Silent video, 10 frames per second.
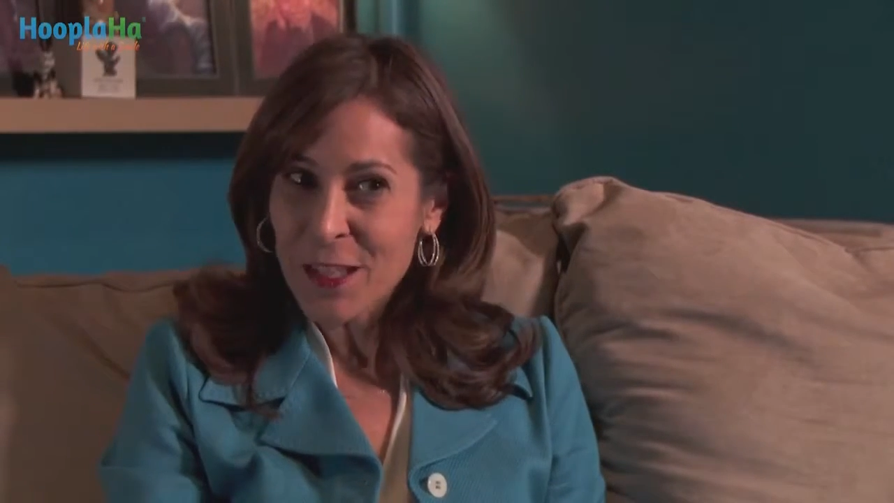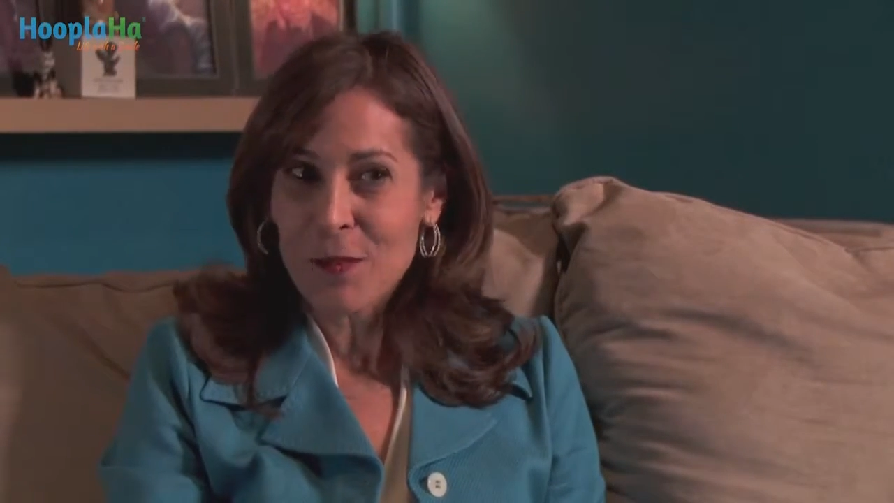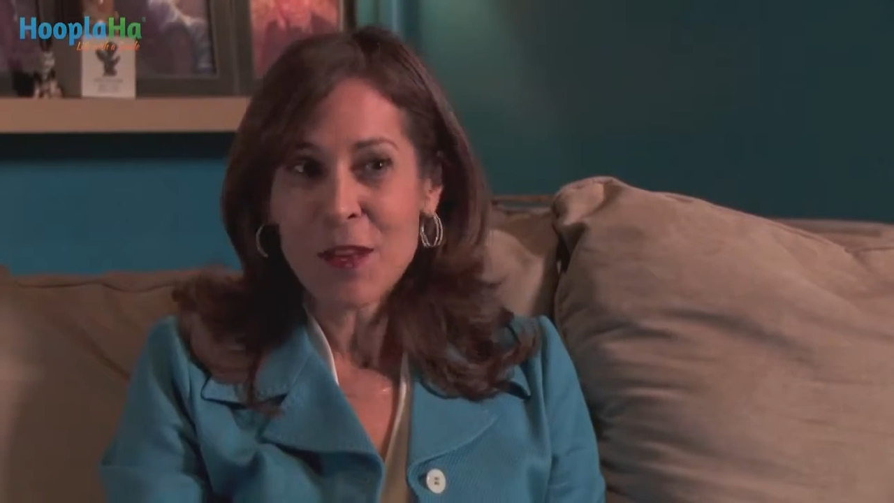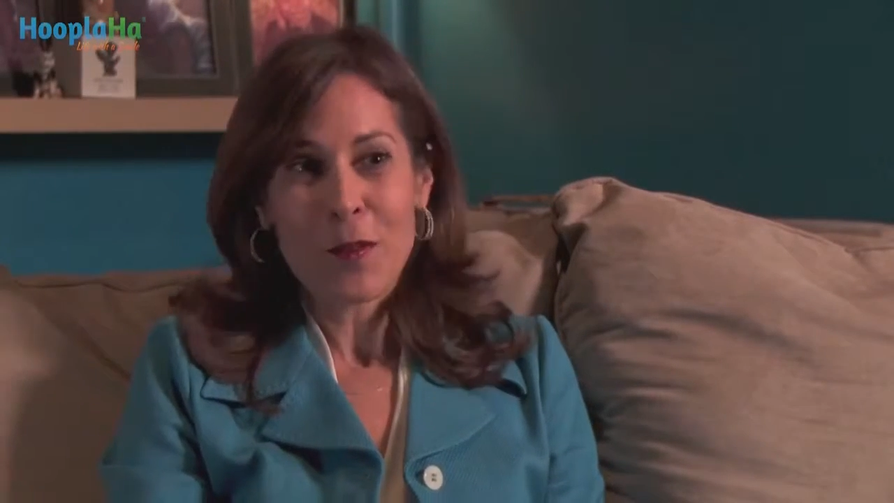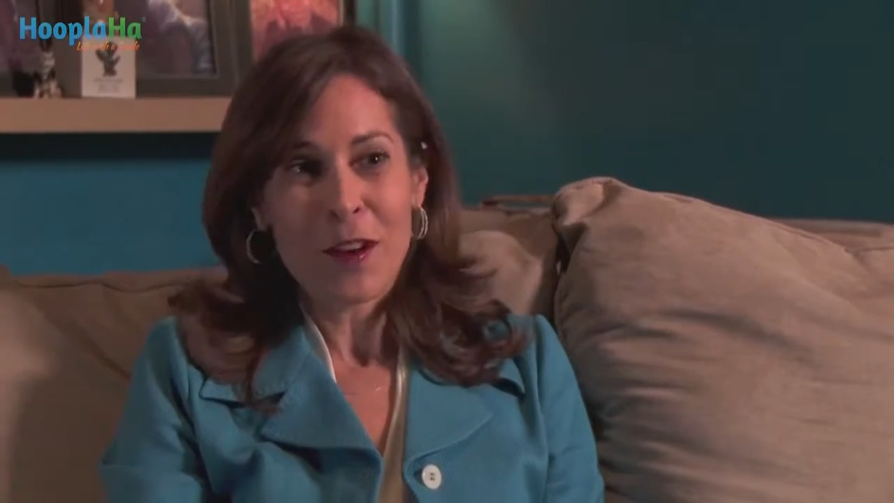to
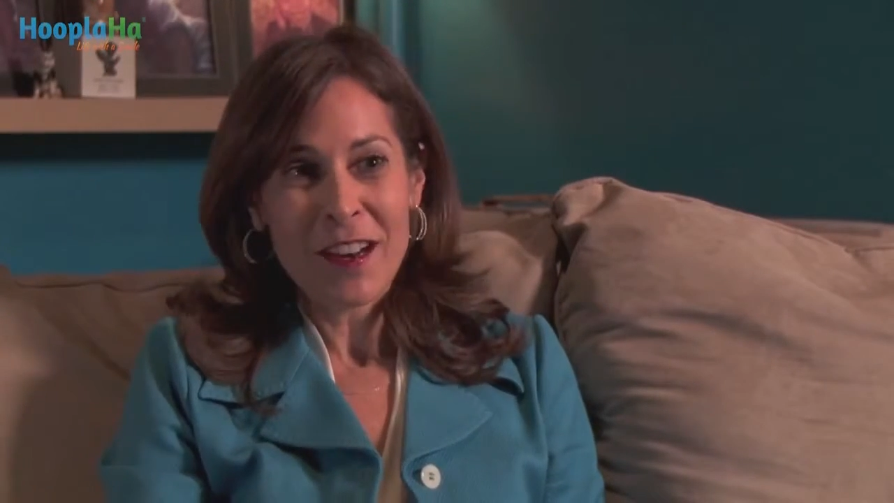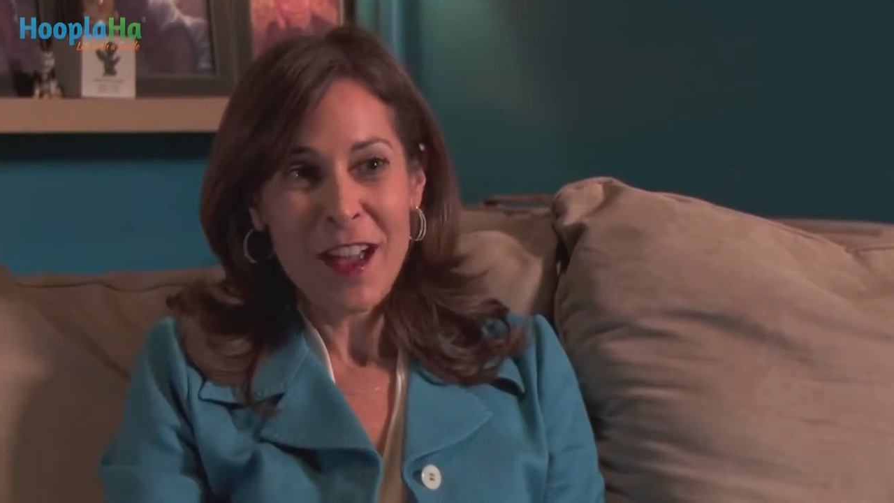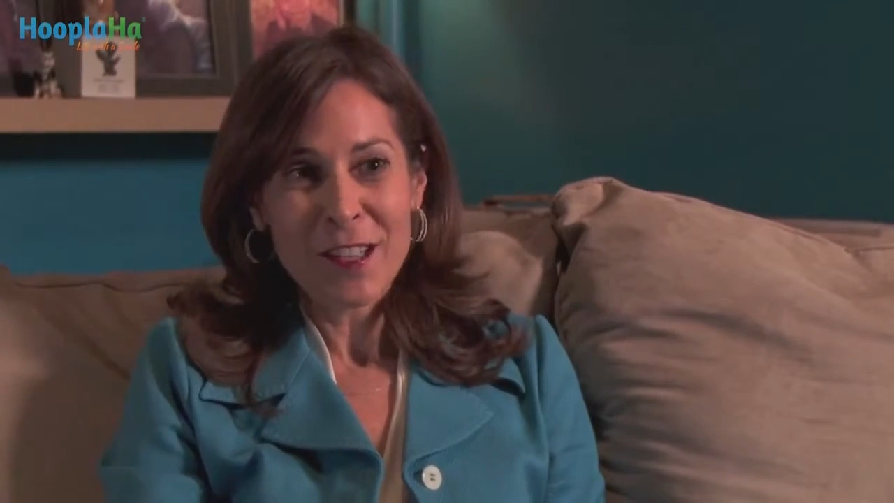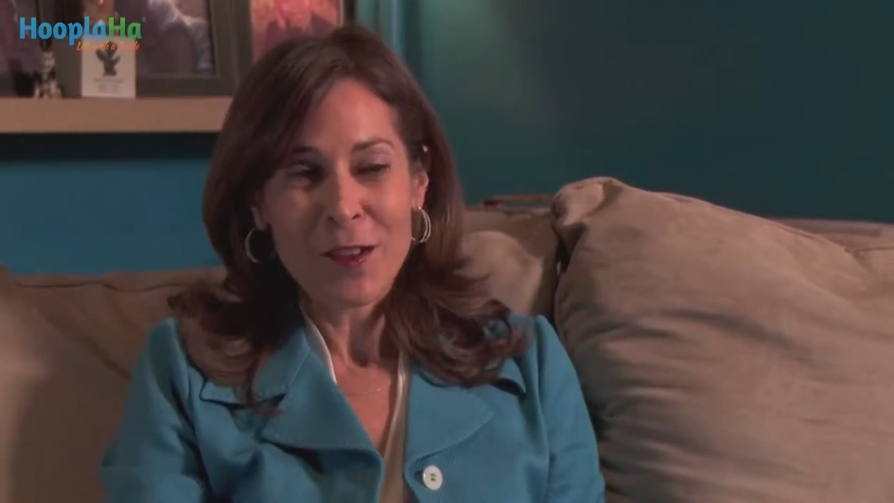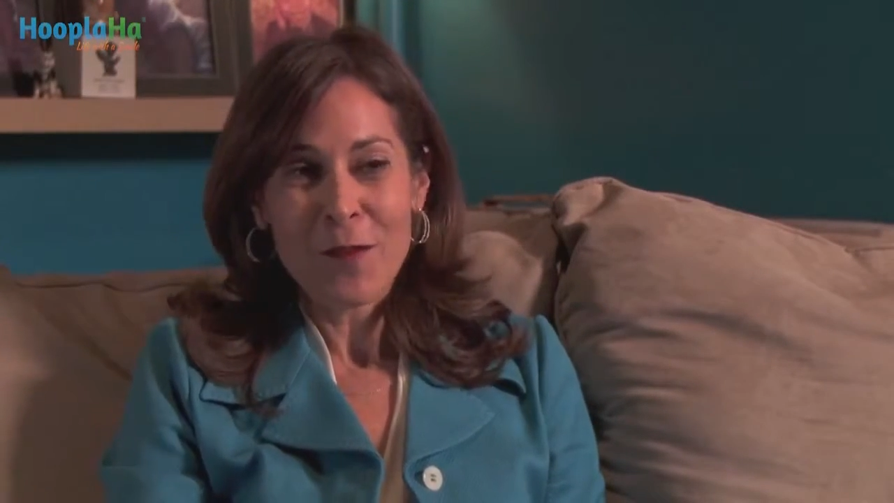be an
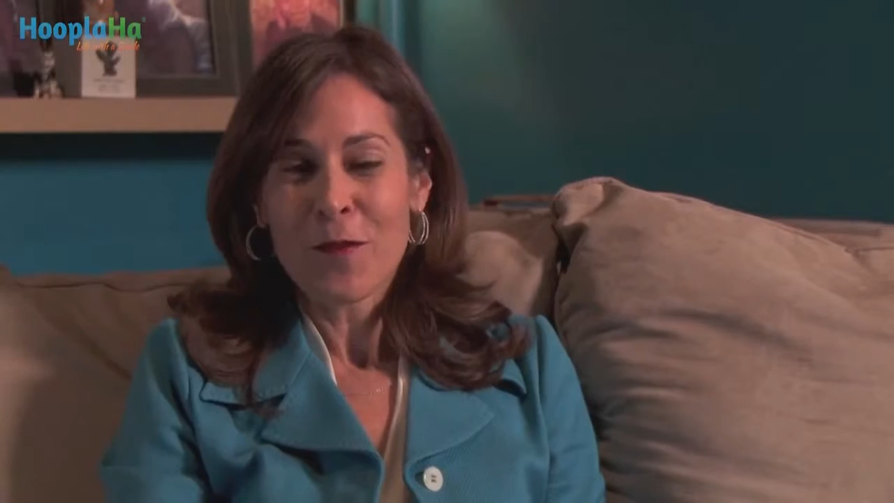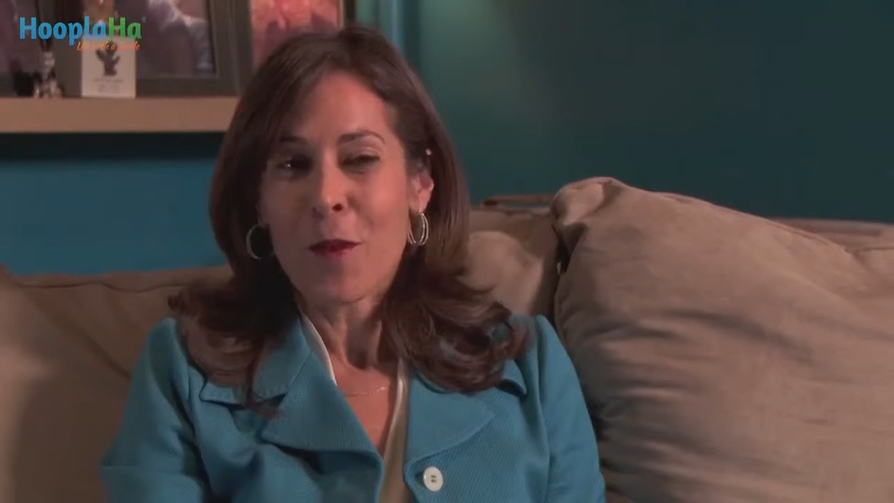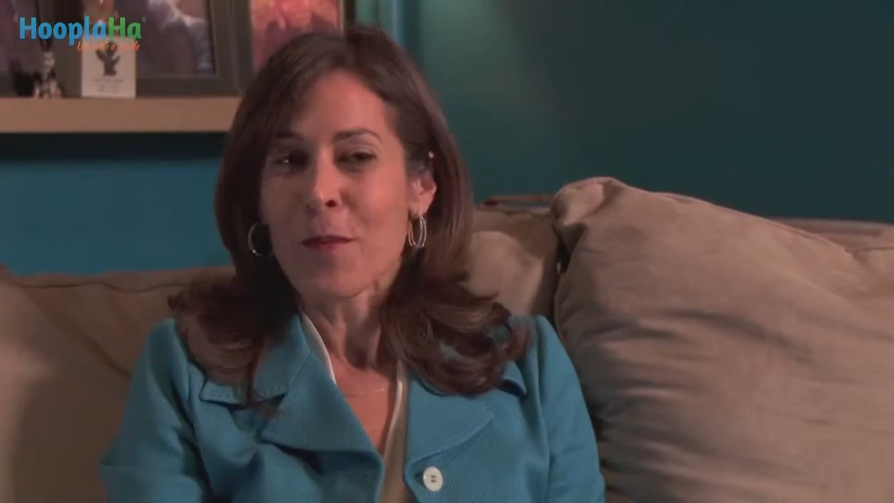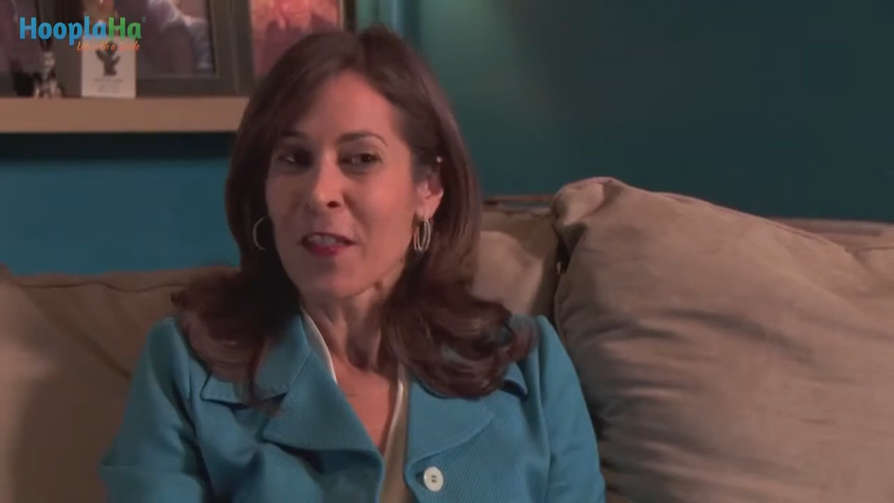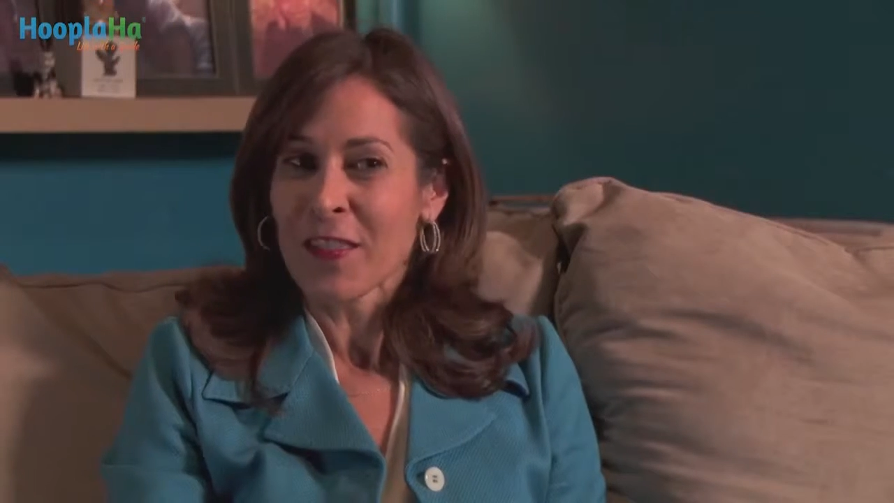organizer for about